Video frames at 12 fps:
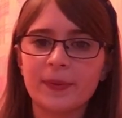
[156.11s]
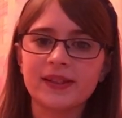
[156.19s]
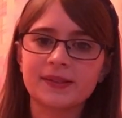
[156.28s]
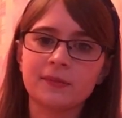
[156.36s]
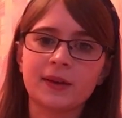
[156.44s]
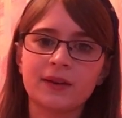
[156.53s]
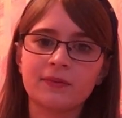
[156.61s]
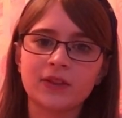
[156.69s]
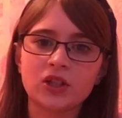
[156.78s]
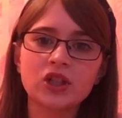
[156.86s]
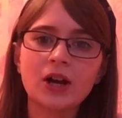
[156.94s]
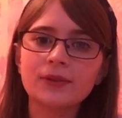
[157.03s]
it because I'm
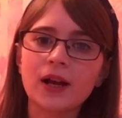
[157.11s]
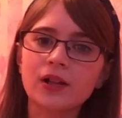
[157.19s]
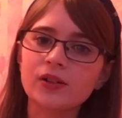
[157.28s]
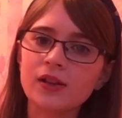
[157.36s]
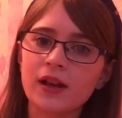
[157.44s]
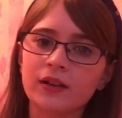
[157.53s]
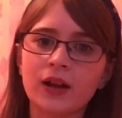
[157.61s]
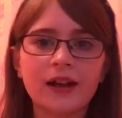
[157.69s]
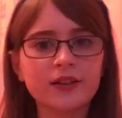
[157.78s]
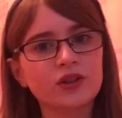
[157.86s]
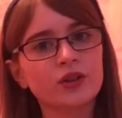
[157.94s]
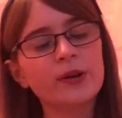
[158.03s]
giving shout outs and
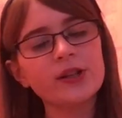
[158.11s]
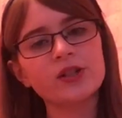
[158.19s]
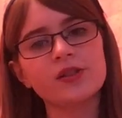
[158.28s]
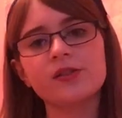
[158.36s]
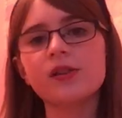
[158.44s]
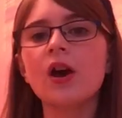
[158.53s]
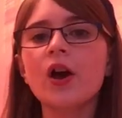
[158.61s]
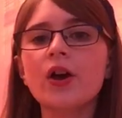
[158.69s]
answering questions.